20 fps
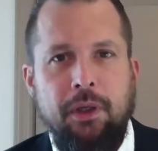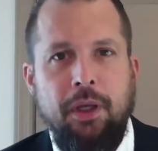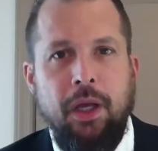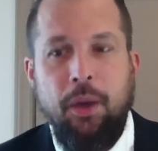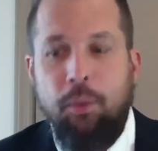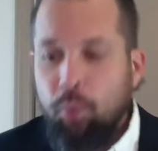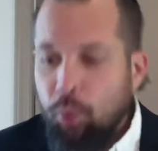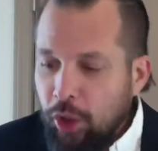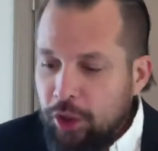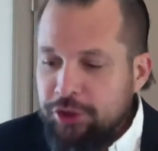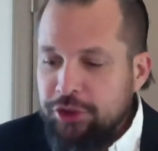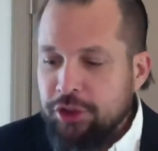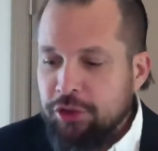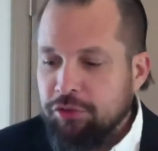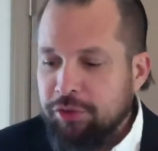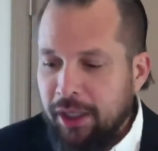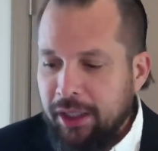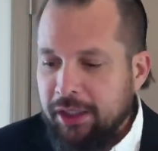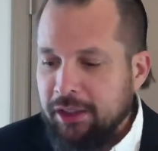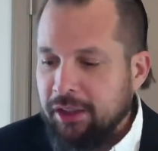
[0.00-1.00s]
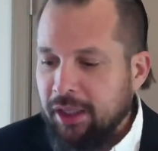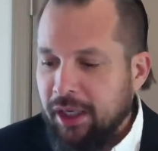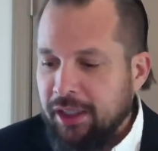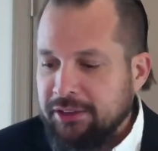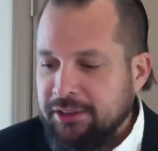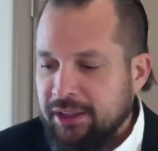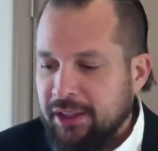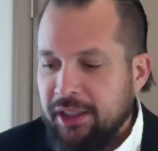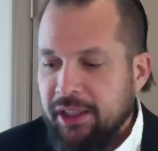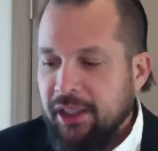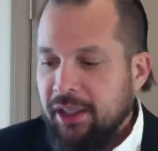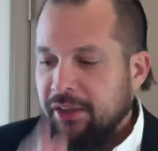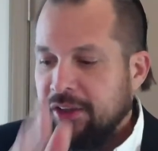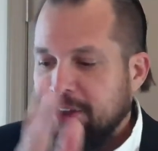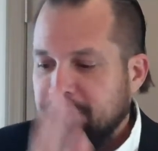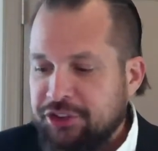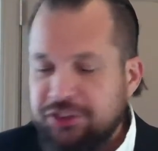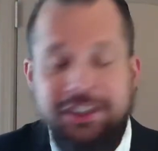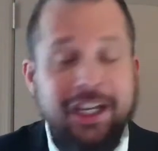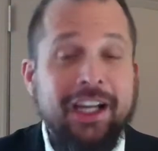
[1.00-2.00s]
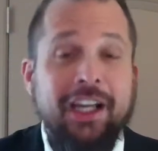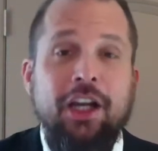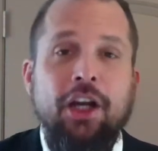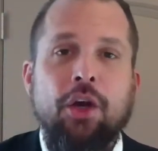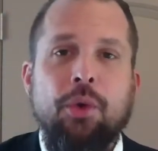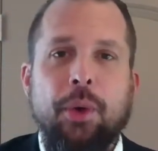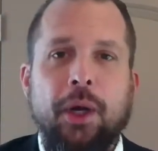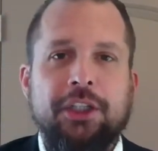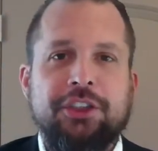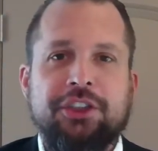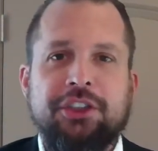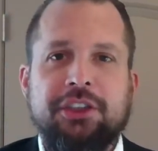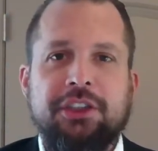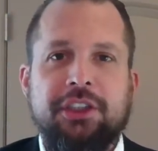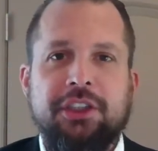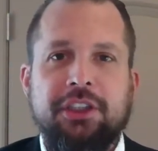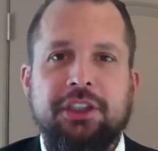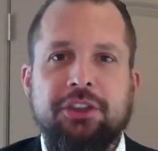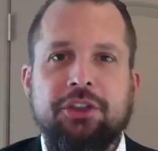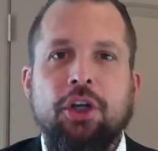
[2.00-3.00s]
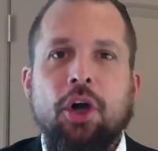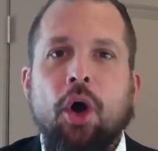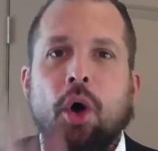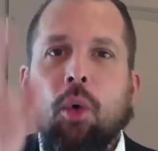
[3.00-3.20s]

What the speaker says: And once you recognize it, the second question is,